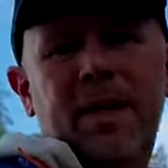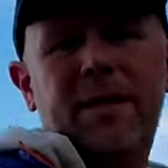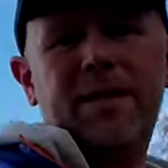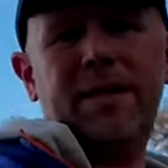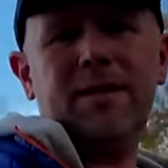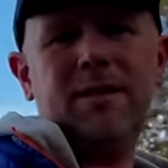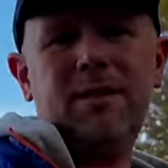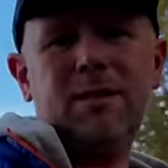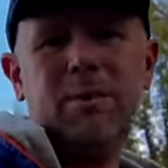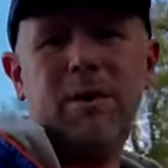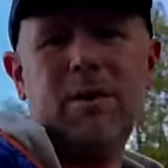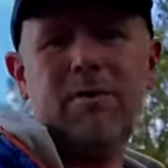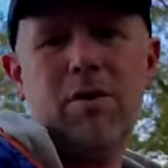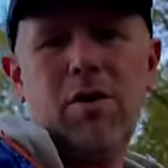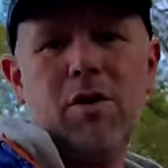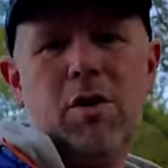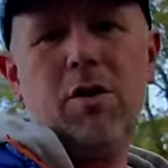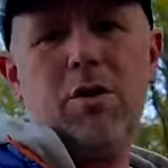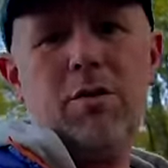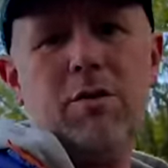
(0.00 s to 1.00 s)
that's a bit of
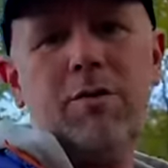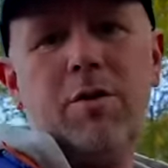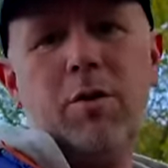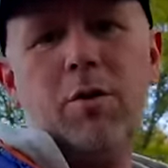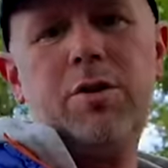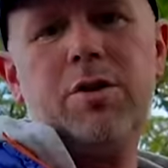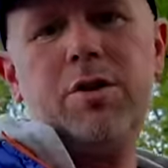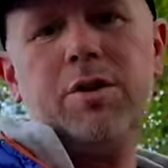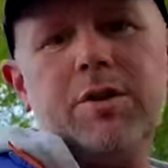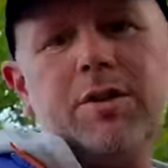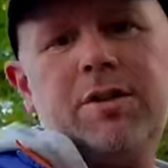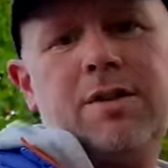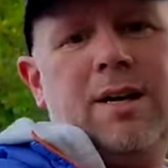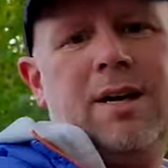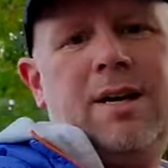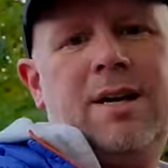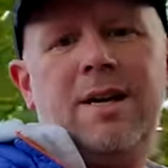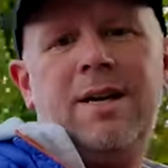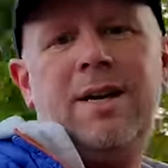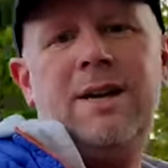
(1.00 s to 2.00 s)
an unfortunate
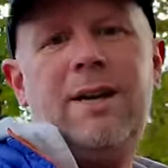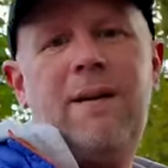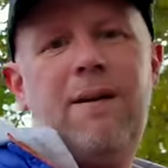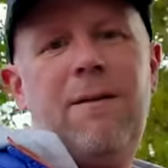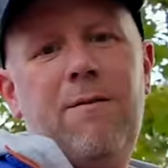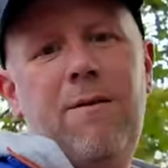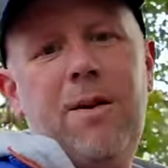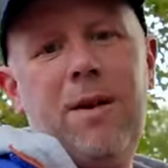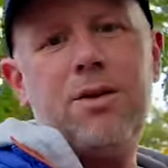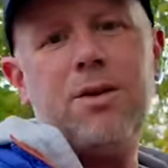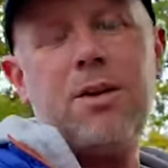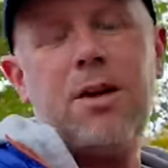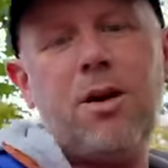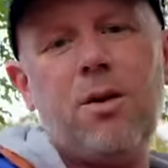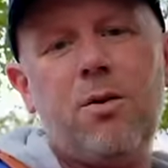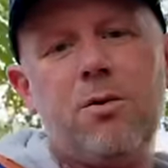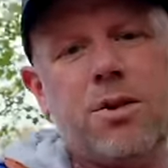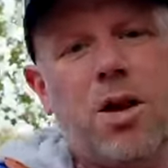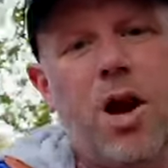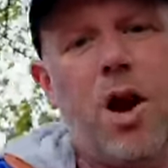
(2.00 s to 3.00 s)
feature. I
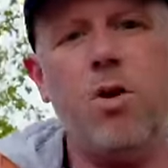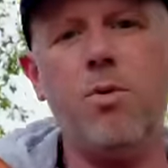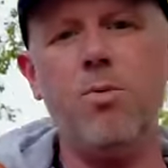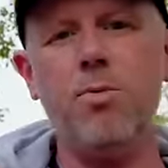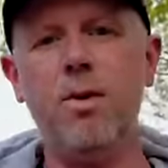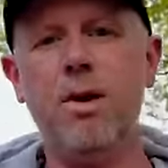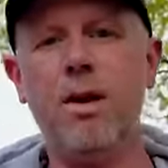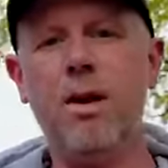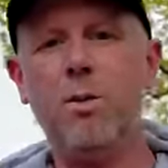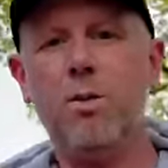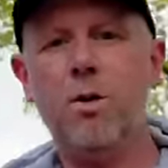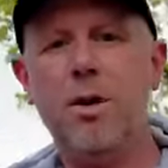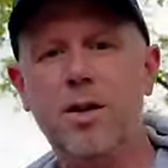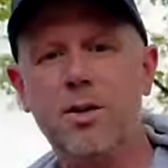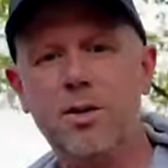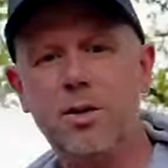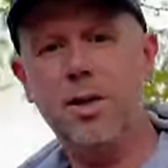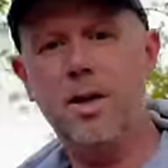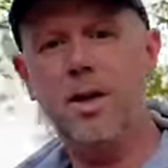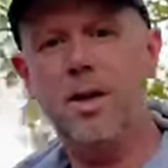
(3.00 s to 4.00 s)
was hoping it would
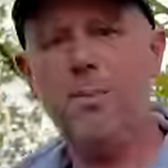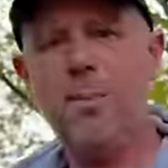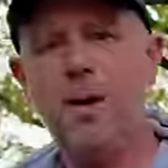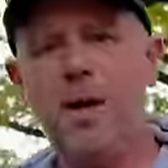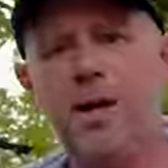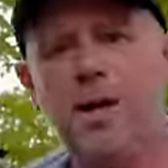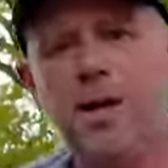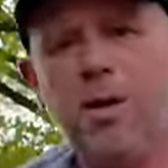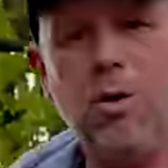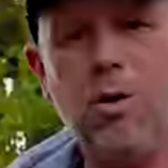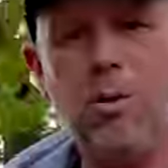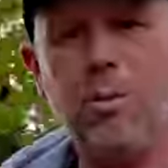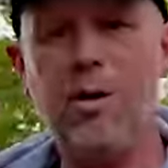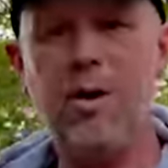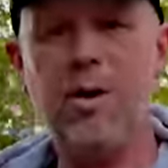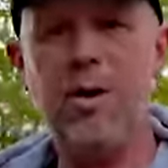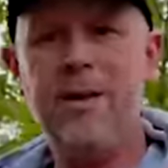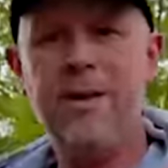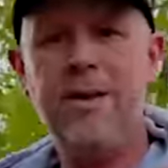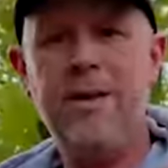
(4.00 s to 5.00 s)
actually pick you up